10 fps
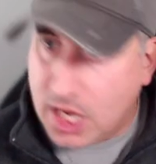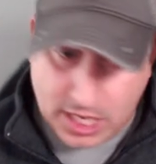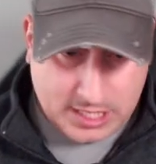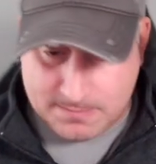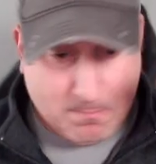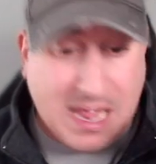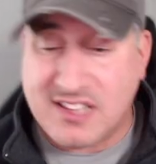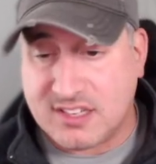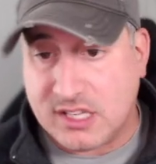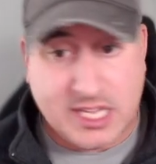He's
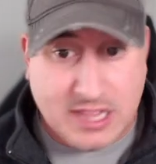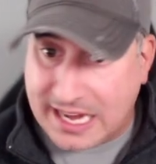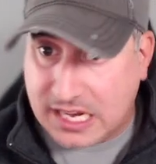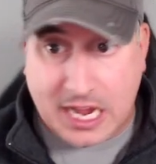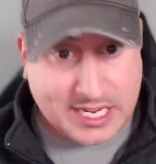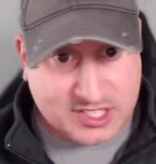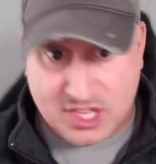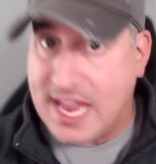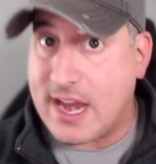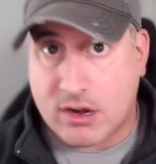mentally, that guy is
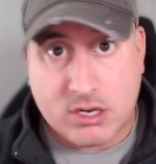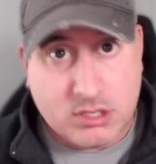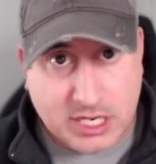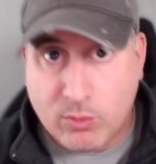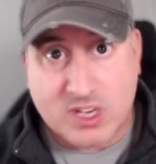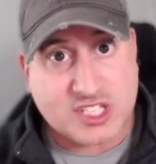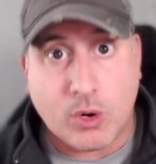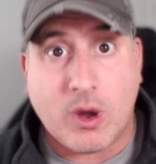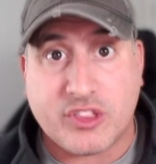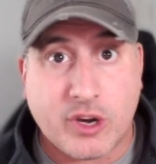there. He wants to go
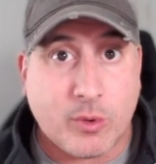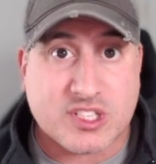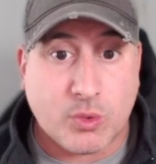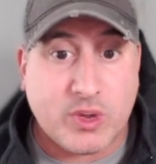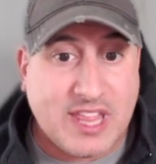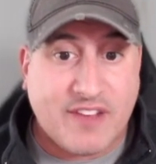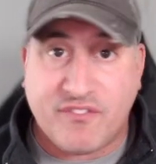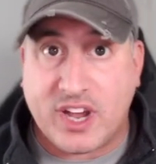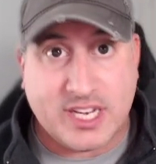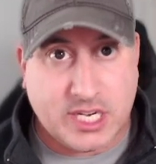out there. He wants to win that
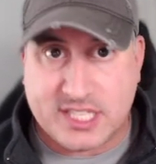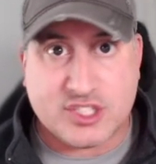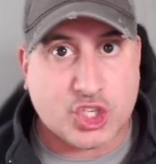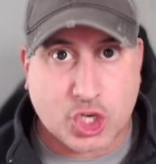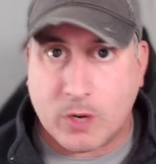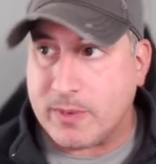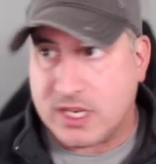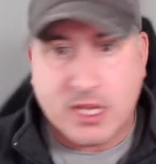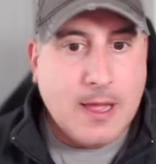fight, and he's determined.